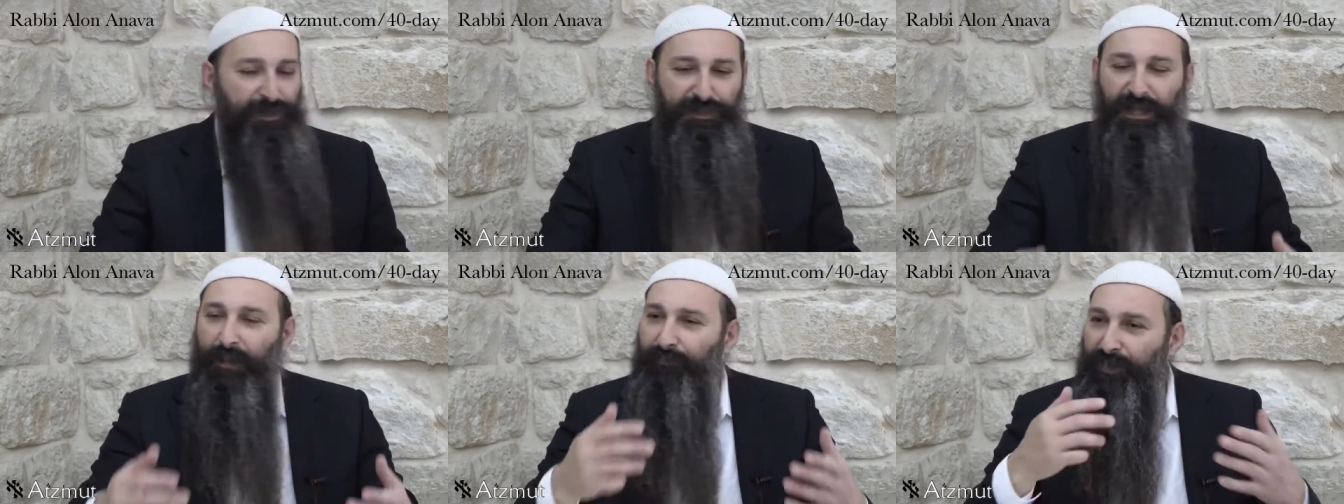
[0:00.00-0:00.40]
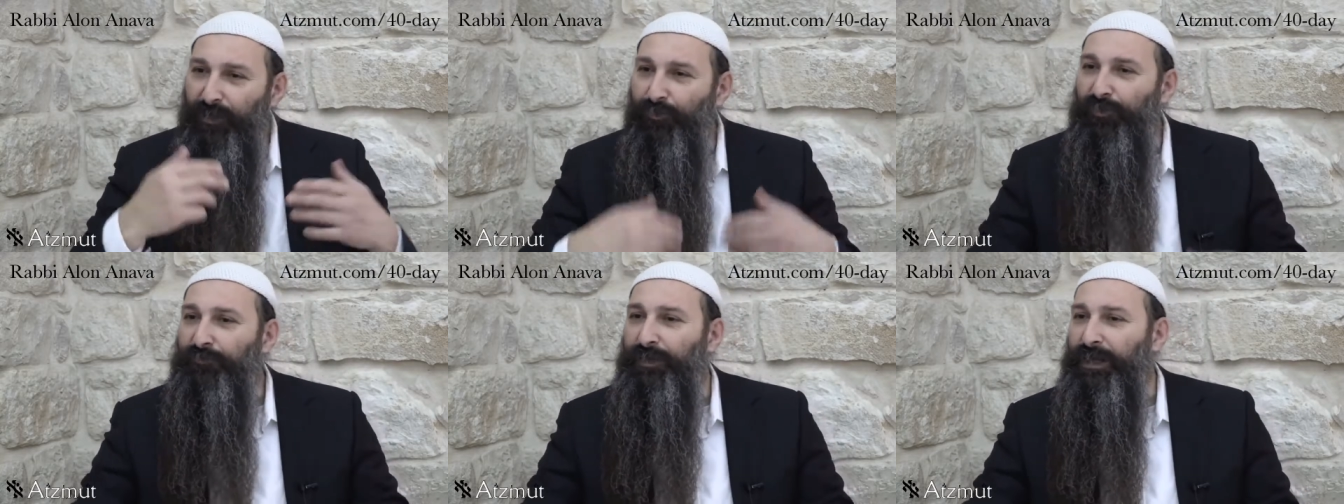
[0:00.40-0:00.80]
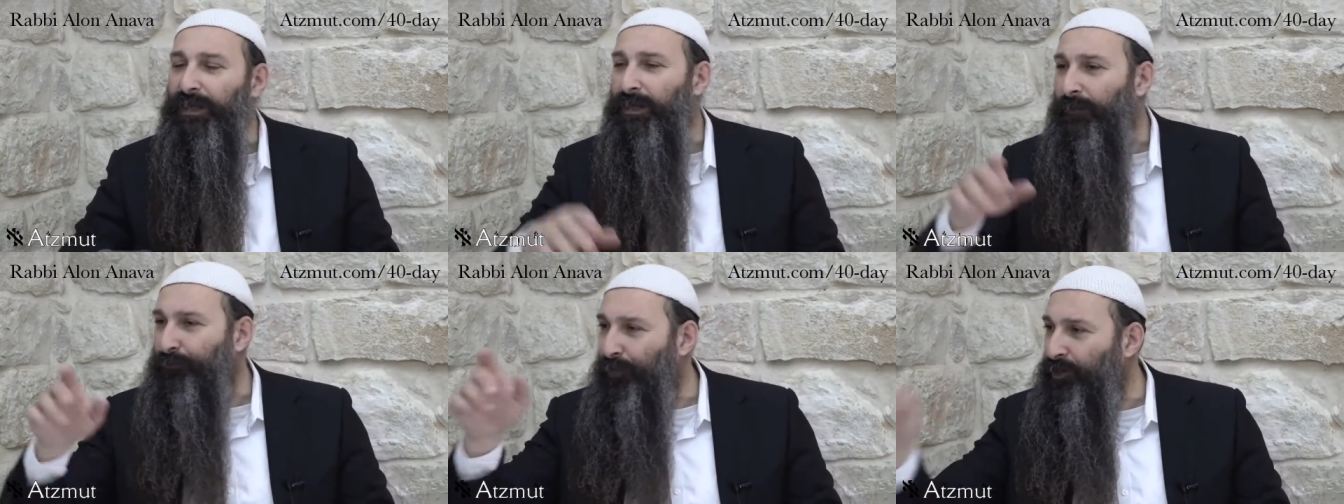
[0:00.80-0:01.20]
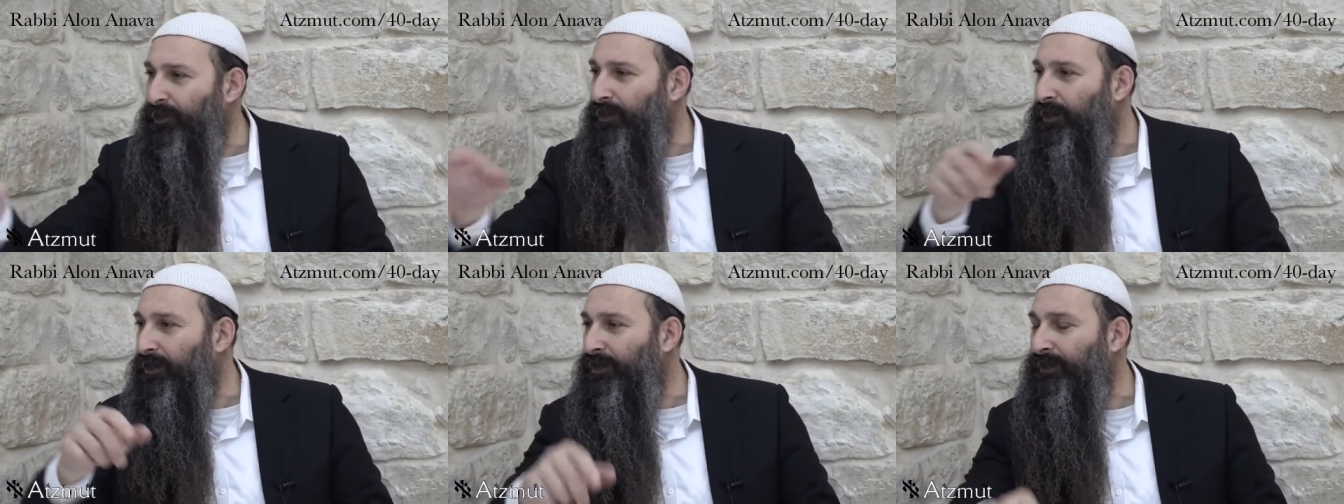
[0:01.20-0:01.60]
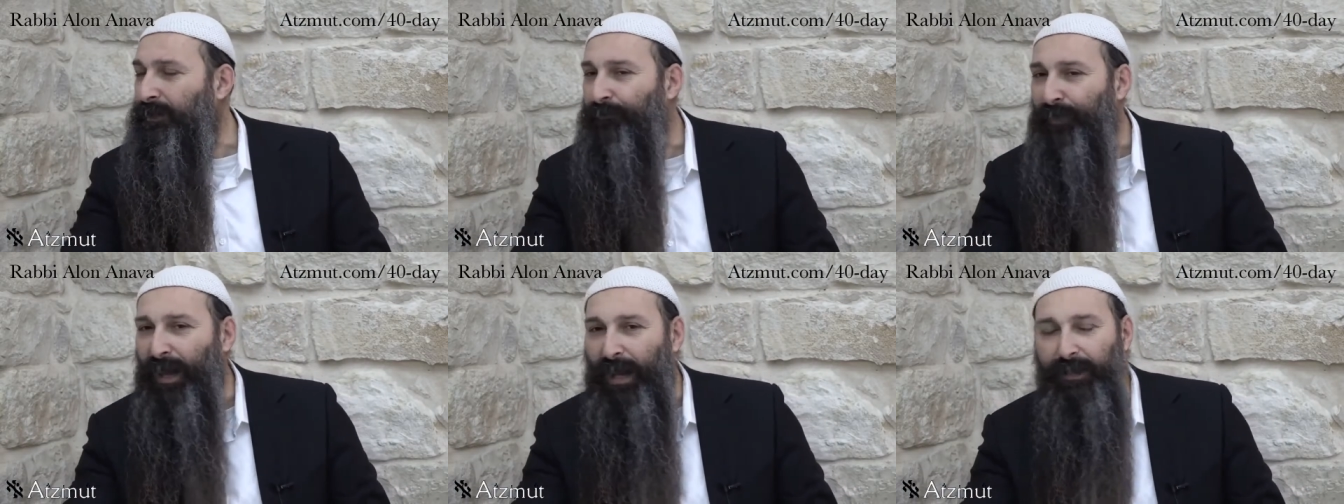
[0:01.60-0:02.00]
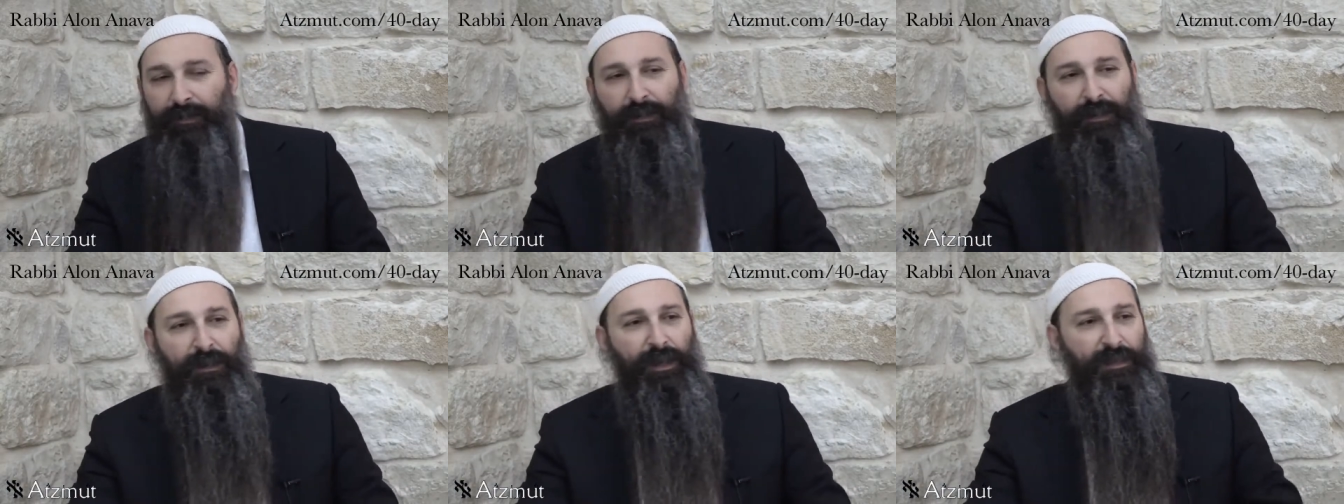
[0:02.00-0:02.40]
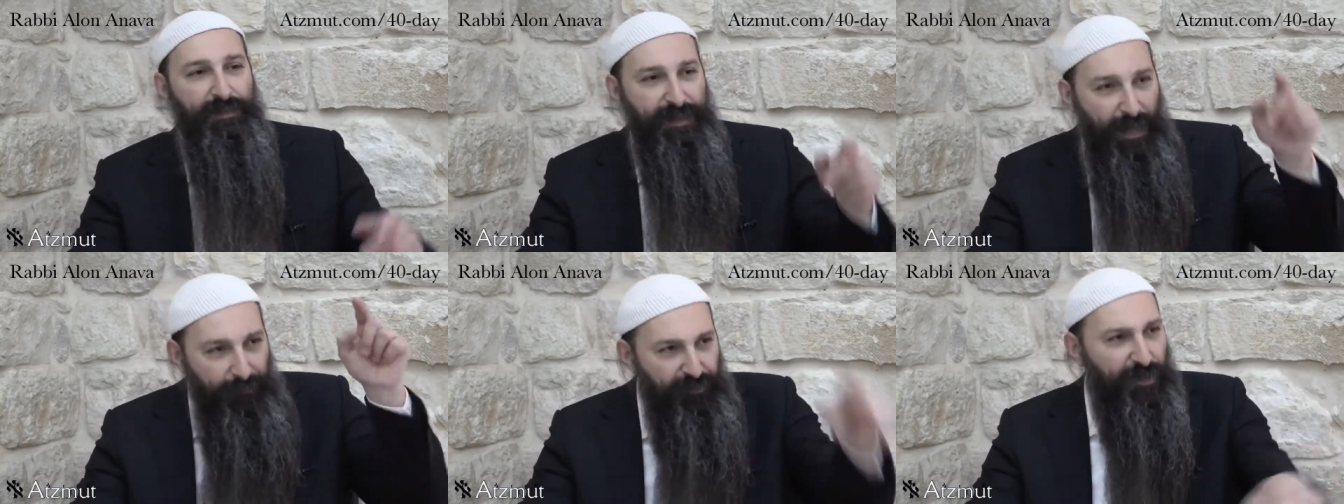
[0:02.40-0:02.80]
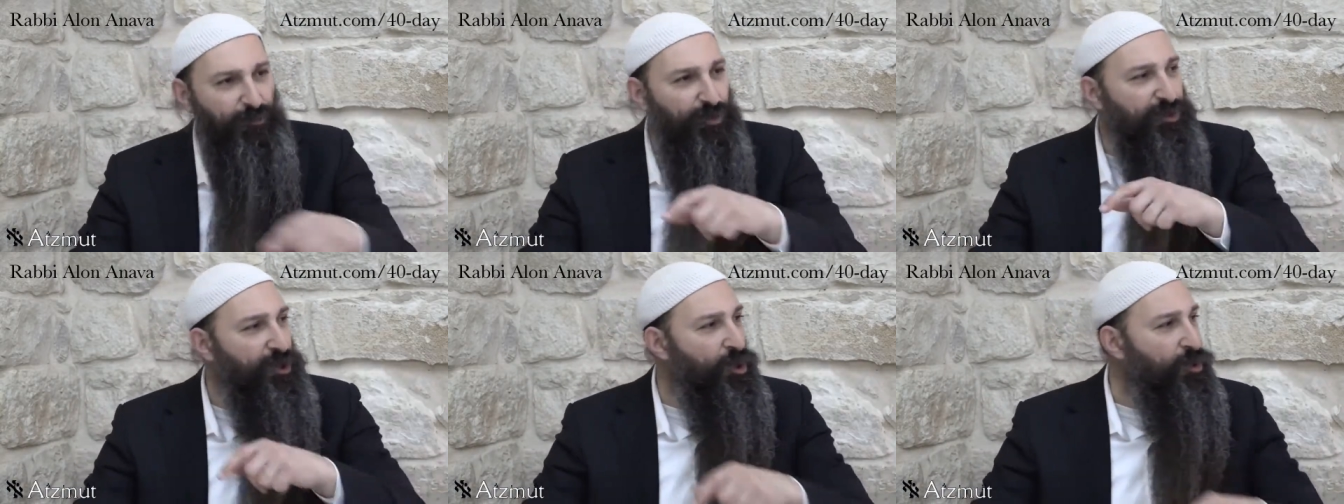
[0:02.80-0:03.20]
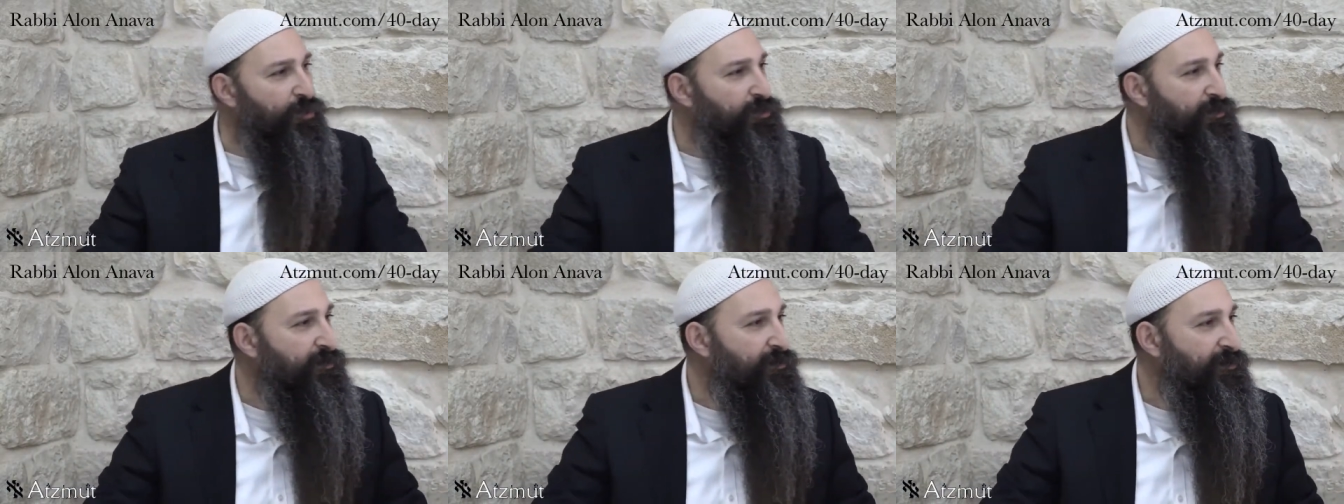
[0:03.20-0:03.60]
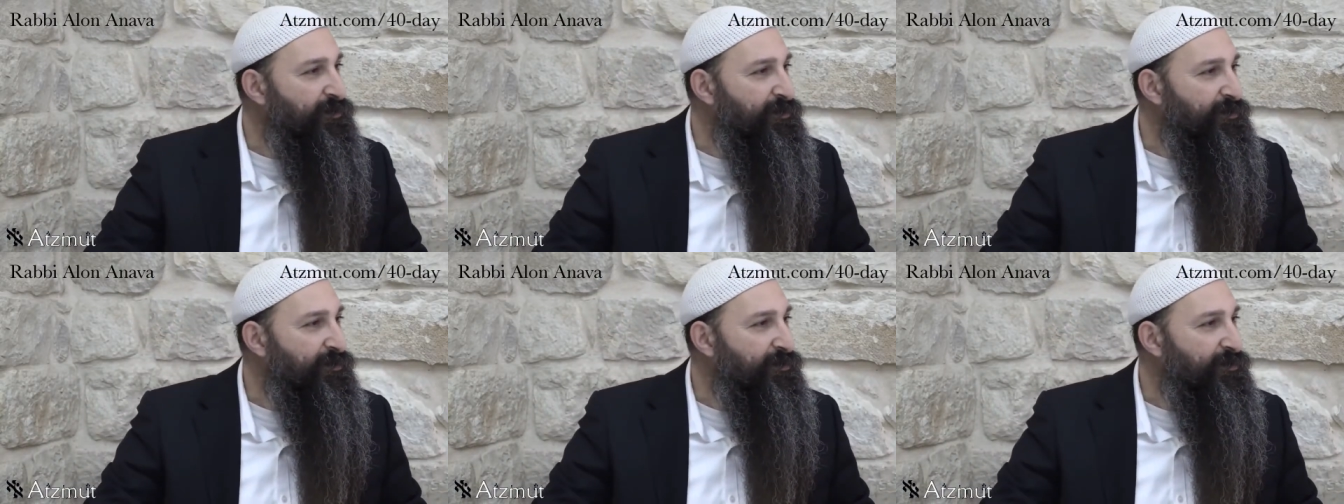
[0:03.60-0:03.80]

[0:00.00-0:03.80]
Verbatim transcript: same thing with me, he pointed at Zapan, and same thing with you.